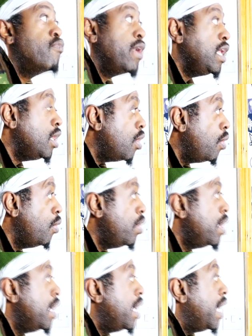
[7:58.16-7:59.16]
radio,
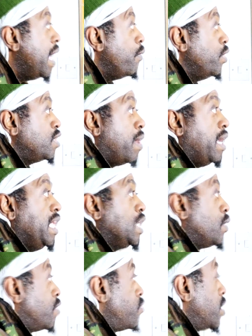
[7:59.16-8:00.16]
which might lead
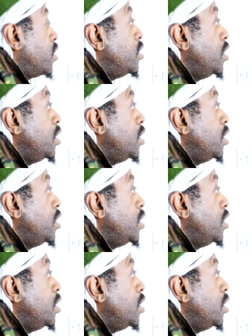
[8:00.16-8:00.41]
to a record